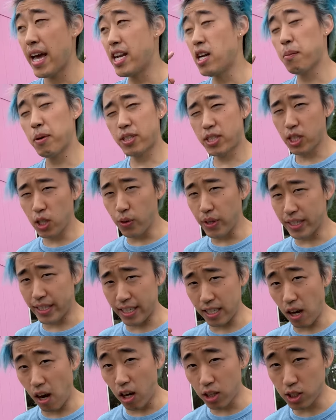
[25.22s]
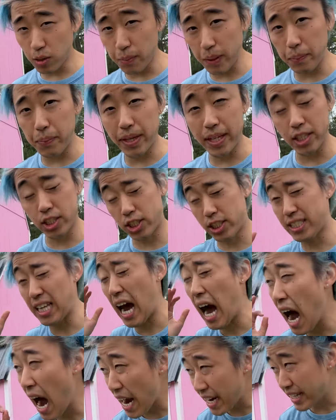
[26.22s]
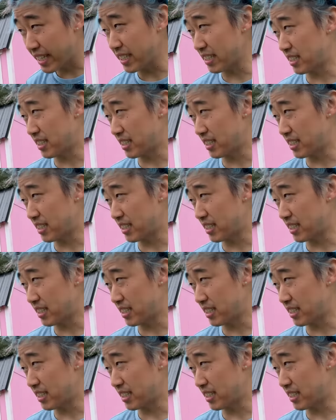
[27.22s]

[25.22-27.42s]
And number two, it could also be because she's hiding